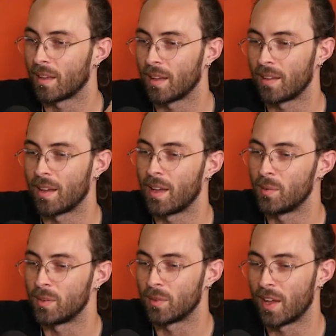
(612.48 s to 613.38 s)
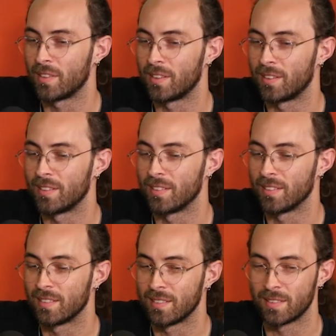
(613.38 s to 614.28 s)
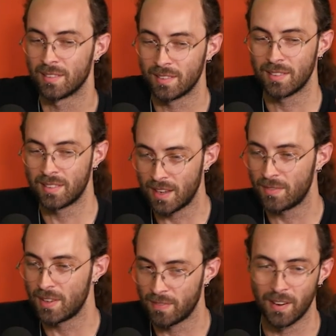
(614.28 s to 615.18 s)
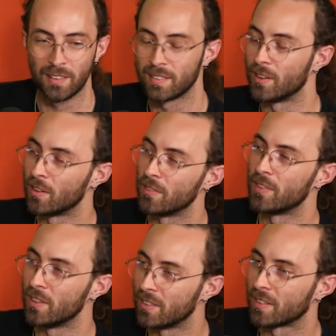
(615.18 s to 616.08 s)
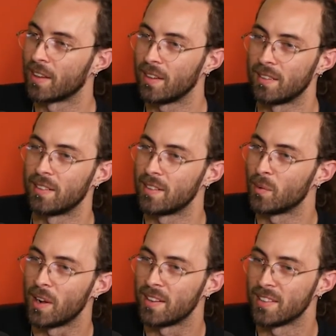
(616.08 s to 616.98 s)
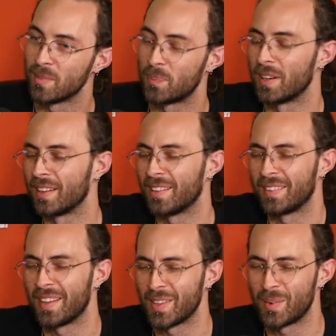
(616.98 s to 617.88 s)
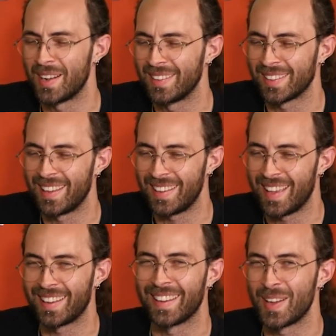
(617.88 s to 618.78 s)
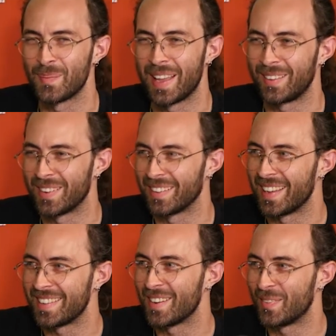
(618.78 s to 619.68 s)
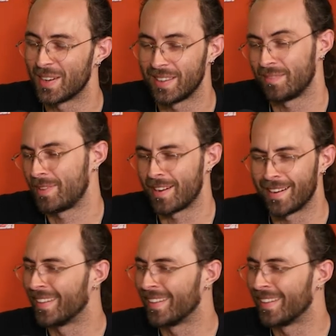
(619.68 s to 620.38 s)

I, I would rather safety first in all of those like situations. Yeah. But uh, otherwise, like, yeah, can I come like run a light show for you? Sure.